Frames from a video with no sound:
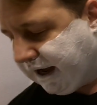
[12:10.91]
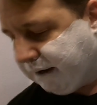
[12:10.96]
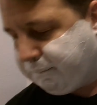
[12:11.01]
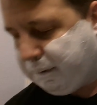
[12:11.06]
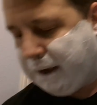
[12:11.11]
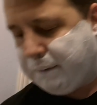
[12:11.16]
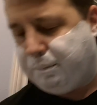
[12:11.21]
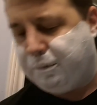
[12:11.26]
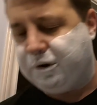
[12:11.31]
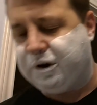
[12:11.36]
and
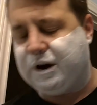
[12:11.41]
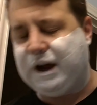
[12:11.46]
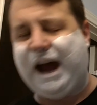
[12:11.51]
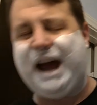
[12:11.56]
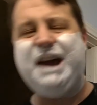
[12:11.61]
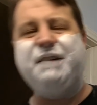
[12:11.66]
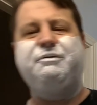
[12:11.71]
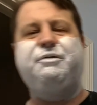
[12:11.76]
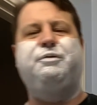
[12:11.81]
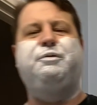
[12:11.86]
people are going,
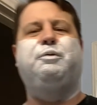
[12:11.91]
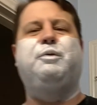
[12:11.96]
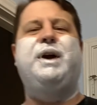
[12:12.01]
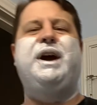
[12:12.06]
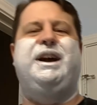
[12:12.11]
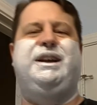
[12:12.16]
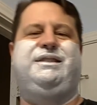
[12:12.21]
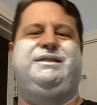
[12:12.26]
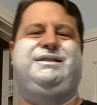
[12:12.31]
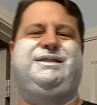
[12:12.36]
I have
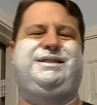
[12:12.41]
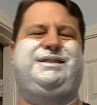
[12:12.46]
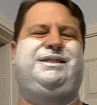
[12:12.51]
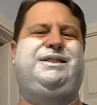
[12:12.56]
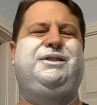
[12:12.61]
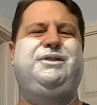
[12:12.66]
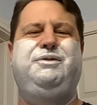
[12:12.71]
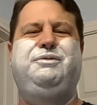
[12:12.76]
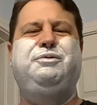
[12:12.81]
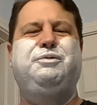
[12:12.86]

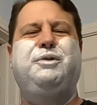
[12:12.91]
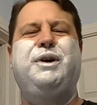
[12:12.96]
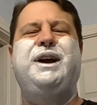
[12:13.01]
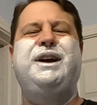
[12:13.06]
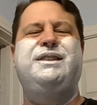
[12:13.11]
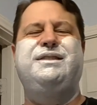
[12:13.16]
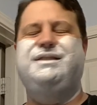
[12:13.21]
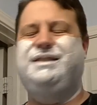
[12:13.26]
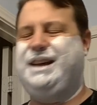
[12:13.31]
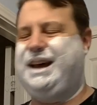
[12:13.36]
friends,
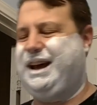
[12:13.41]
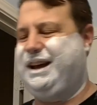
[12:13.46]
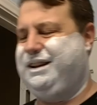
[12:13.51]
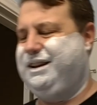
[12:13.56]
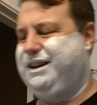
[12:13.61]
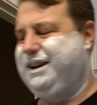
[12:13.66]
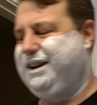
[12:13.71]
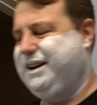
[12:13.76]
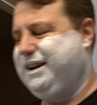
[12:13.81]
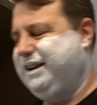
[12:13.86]
friends
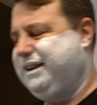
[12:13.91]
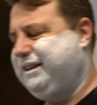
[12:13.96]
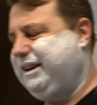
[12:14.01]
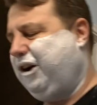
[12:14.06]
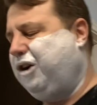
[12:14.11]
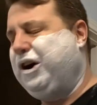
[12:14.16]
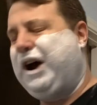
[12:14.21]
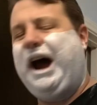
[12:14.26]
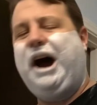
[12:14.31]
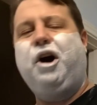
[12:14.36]
that
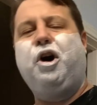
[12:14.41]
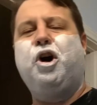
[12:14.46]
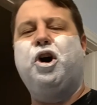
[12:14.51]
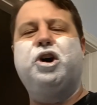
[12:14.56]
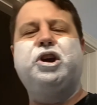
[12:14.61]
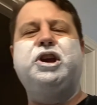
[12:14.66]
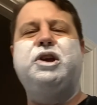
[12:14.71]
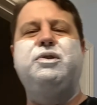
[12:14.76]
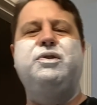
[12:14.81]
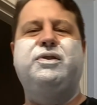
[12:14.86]

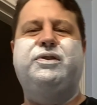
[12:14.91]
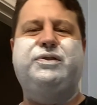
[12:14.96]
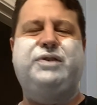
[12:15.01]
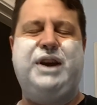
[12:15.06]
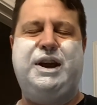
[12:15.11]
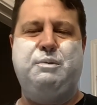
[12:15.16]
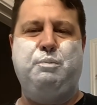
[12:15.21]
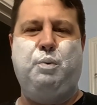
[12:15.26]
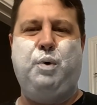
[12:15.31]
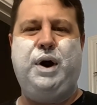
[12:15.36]
argue the
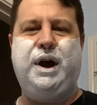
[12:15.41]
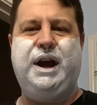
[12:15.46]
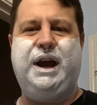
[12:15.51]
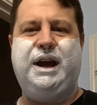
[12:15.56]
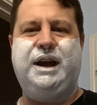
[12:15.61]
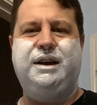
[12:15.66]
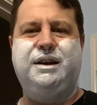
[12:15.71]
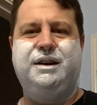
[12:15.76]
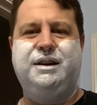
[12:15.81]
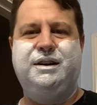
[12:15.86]
same
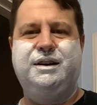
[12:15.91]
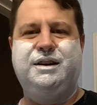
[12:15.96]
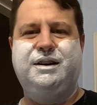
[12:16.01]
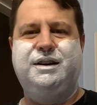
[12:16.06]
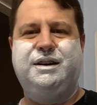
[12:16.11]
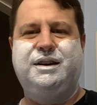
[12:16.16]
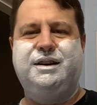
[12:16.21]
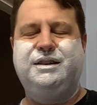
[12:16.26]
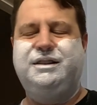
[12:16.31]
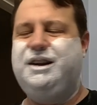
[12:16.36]
way.
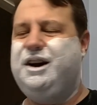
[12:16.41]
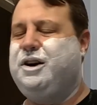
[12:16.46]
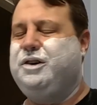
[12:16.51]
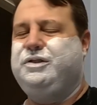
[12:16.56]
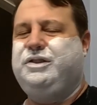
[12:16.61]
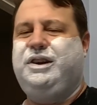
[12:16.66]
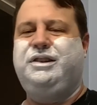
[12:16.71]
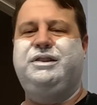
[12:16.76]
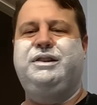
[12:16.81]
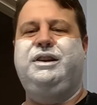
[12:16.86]

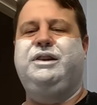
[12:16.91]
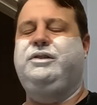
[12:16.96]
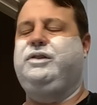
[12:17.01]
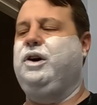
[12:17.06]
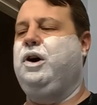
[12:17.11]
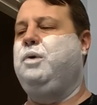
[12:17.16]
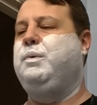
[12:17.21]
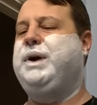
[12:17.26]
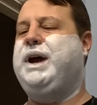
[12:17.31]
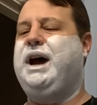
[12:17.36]
No, they're, they're
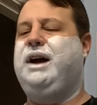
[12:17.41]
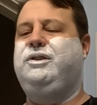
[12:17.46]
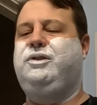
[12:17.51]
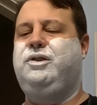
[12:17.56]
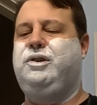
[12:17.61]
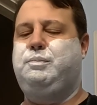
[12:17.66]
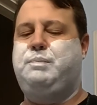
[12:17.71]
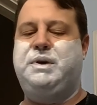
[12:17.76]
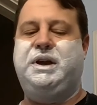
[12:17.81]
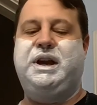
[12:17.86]
saying, oh, we got to
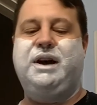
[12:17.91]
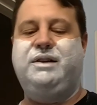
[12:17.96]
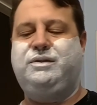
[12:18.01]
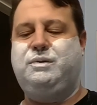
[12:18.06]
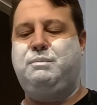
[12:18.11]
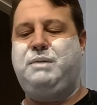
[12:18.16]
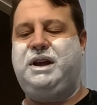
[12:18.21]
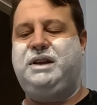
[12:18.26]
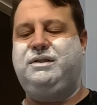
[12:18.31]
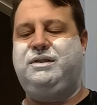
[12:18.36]
do this because
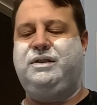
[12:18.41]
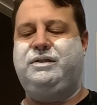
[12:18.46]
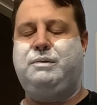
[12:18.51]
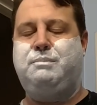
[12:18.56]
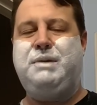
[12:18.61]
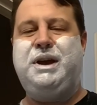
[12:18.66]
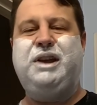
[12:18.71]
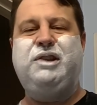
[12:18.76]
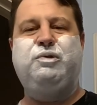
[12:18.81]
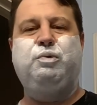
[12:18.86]
it means this. It
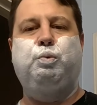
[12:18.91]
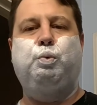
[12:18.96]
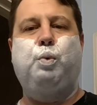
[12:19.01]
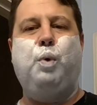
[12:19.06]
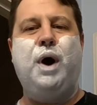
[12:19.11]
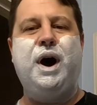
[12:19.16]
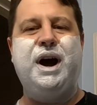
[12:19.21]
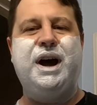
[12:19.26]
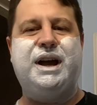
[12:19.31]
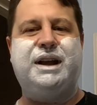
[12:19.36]
means
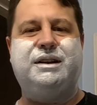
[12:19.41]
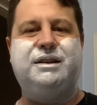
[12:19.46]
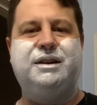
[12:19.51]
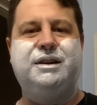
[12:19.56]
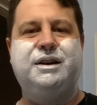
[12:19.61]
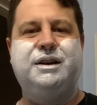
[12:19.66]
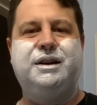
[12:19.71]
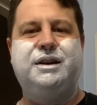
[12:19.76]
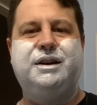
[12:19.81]
what?